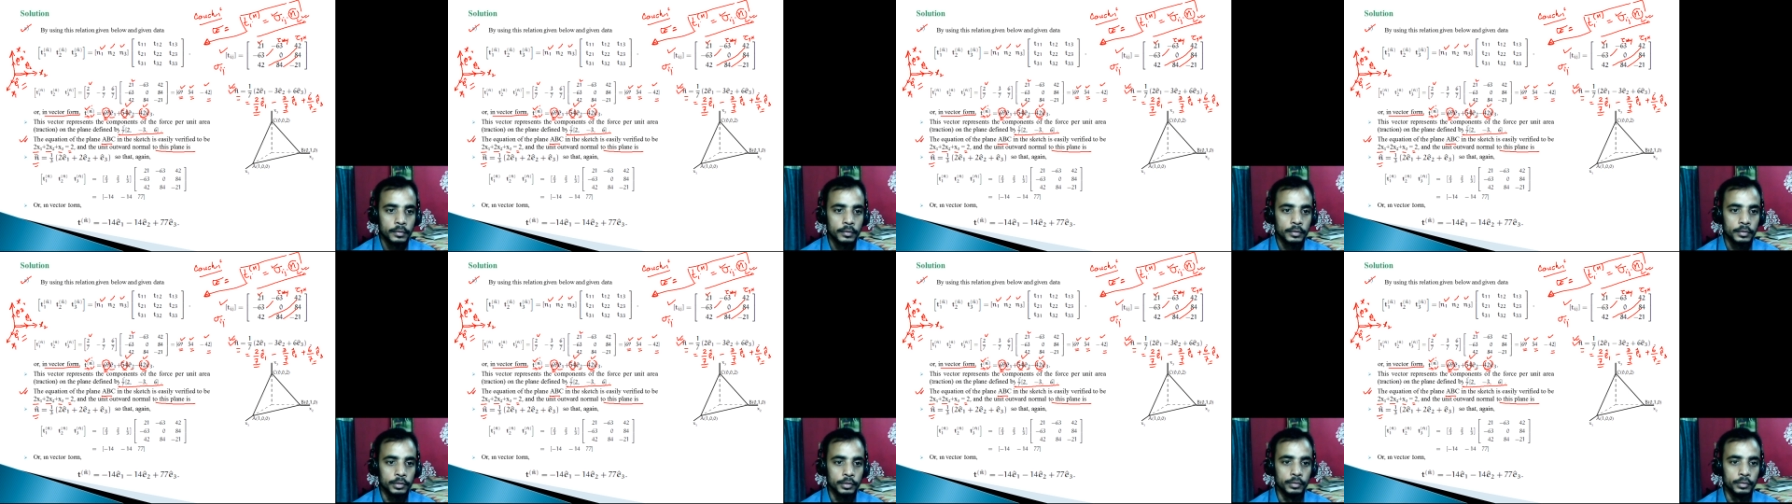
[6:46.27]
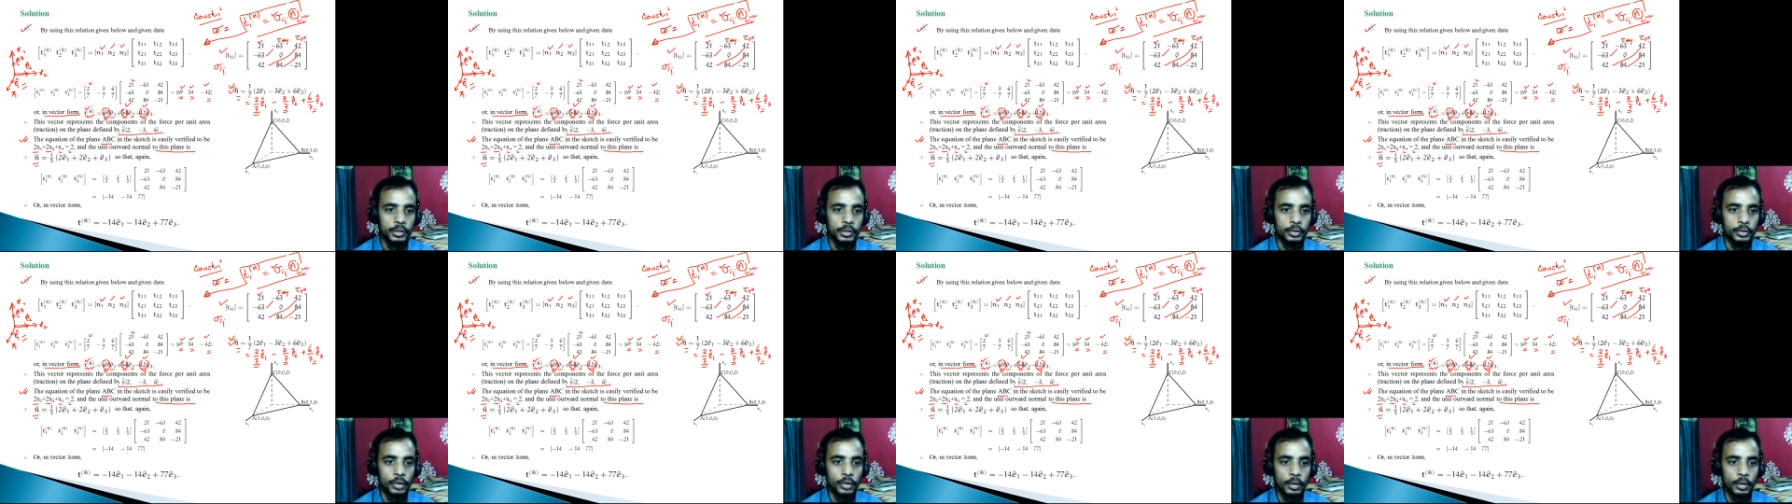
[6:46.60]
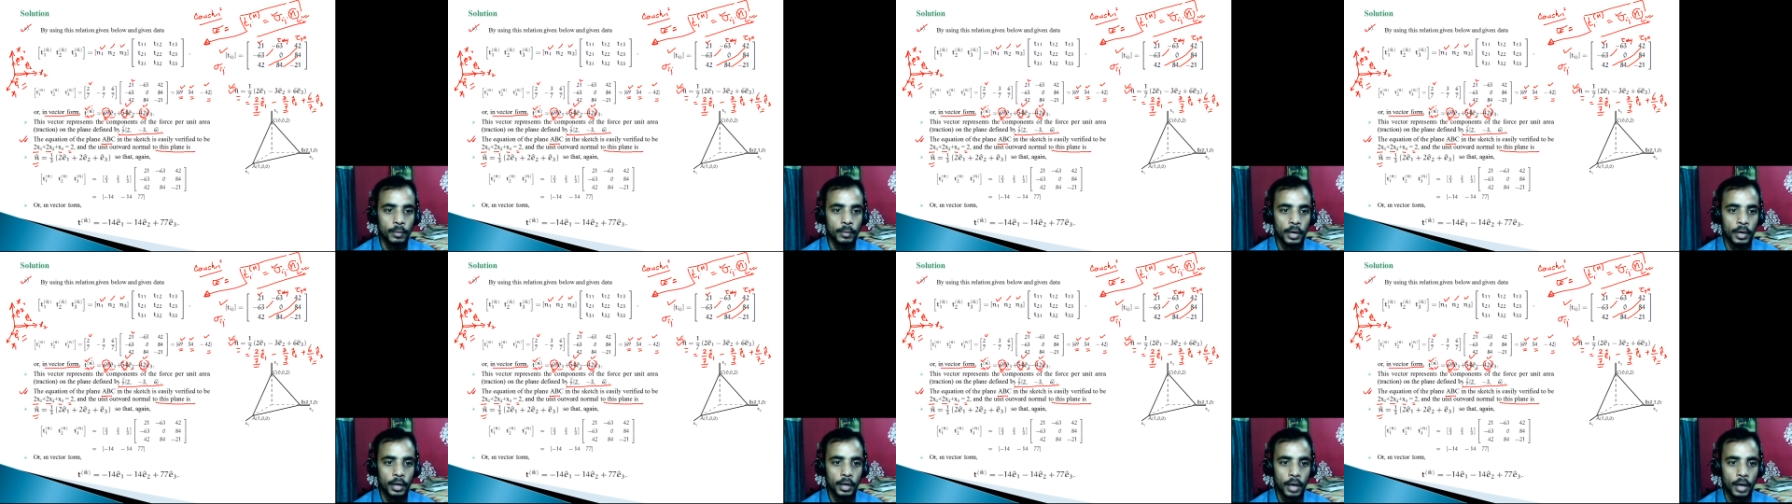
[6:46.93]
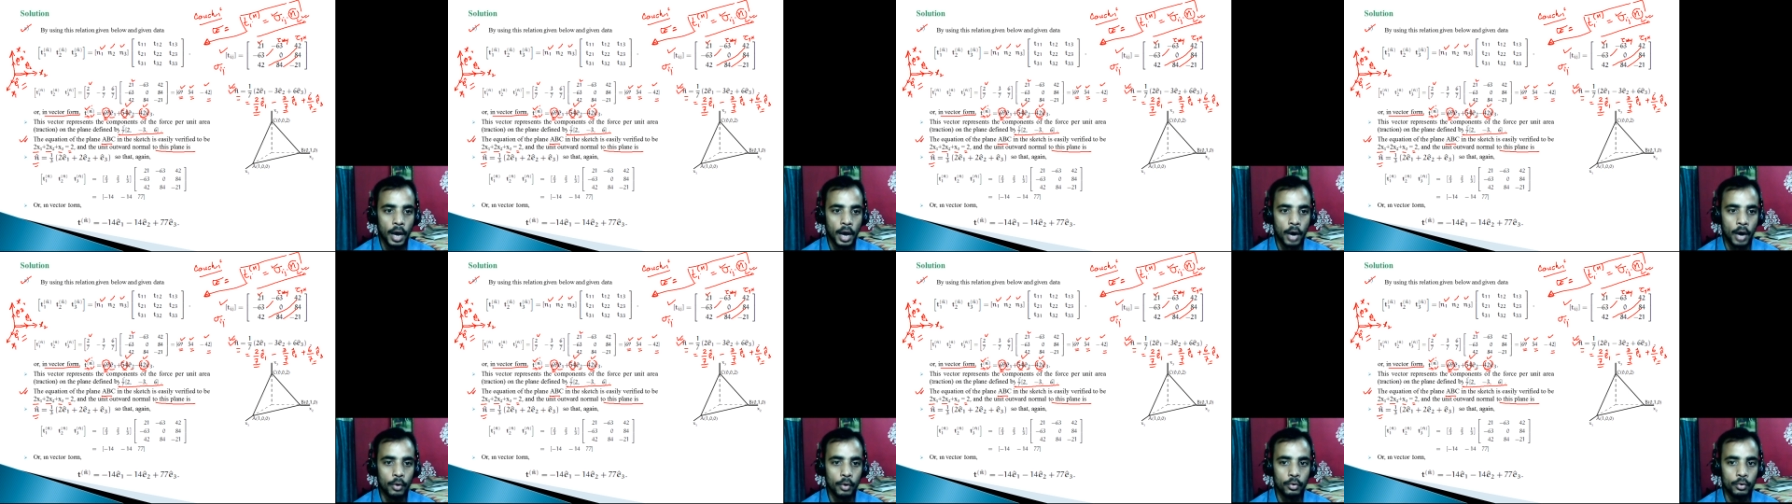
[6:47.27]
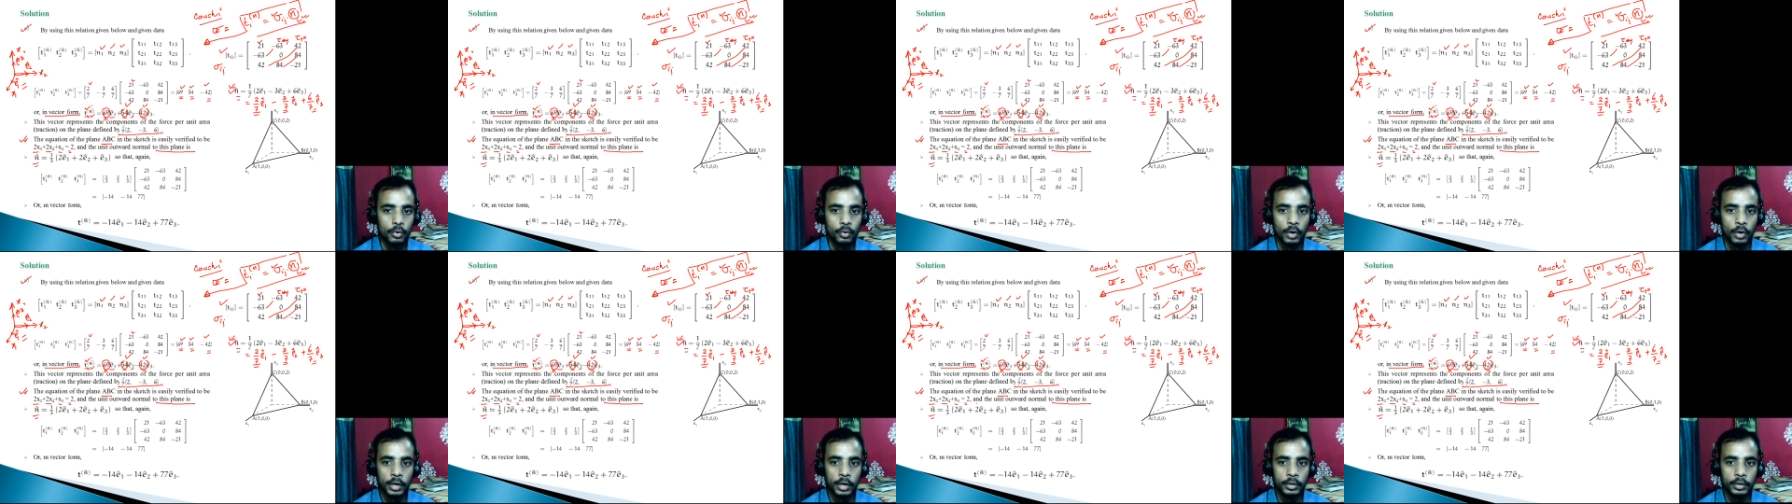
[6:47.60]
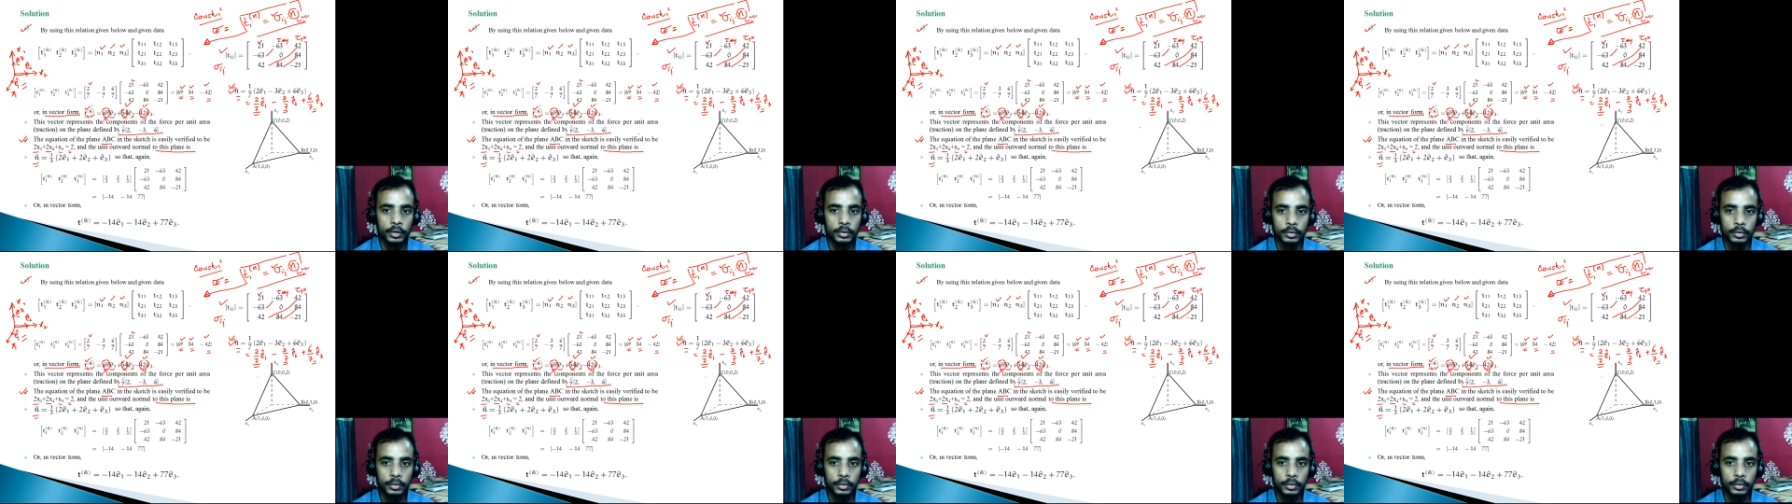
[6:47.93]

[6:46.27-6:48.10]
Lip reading: unit normal outward,